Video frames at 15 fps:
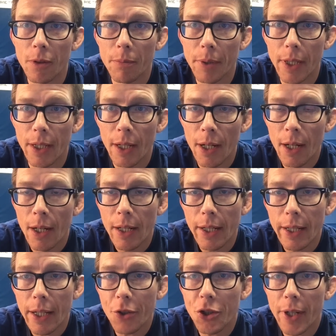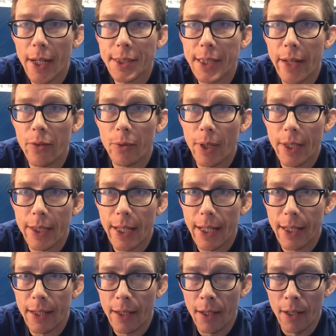but in case you guys haven't read
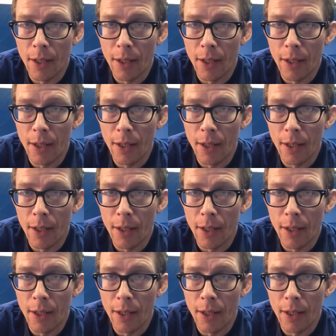that,